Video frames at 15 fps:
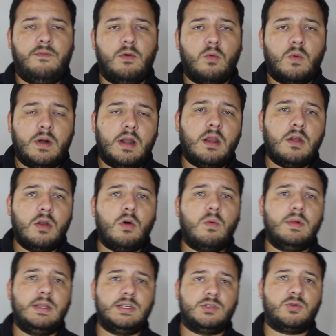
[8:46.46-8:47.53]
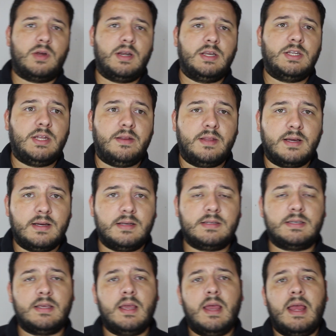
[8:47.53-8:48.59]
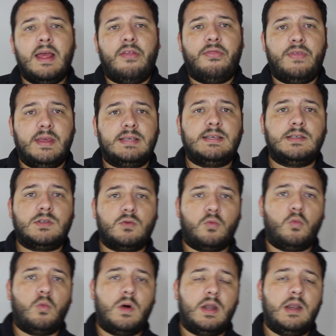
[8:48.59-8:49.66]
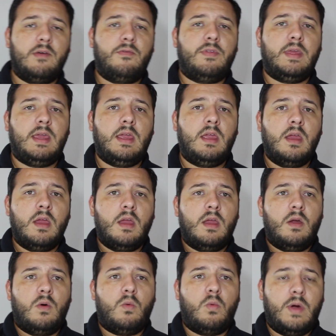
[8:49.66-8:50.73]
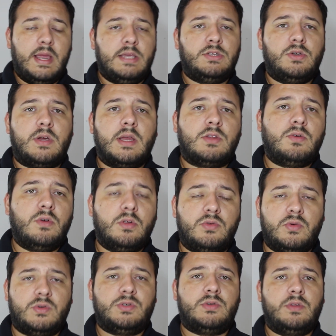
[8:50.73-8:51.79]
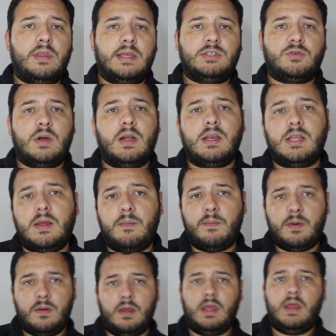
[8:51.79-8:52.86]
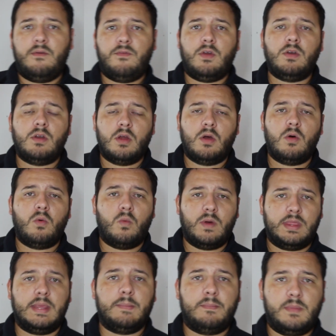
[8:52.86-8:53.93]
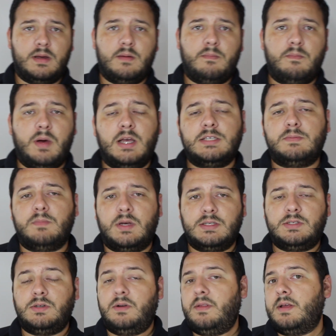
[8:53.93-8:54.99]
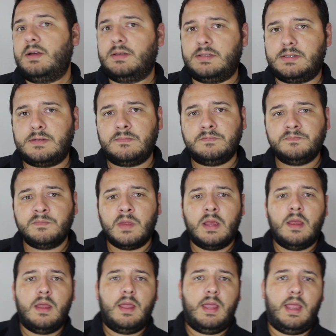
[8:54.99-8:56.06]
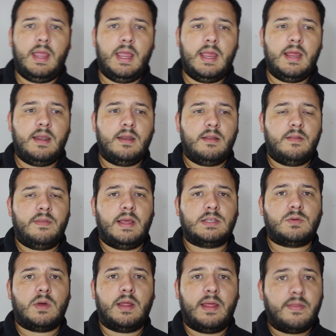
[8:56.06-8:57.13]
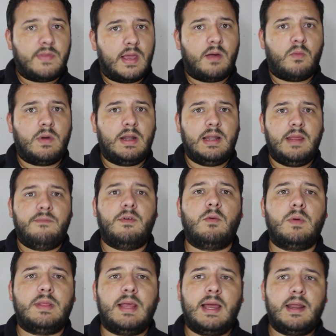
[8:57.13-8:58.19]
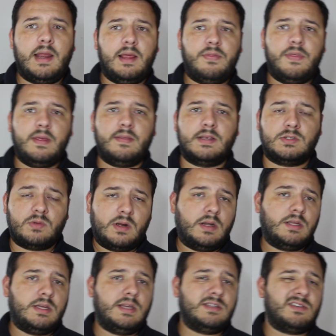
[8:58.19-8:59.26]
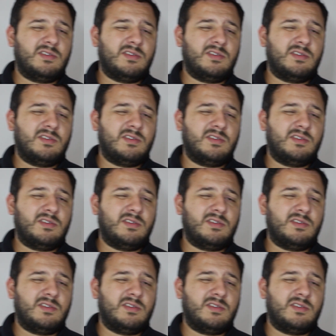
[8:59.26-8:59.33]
want to know what the strategy does, this is one of the ways you get to know the strategy, if you know what the boss monster does. And that's what I want to leave you with. That I think the strategy is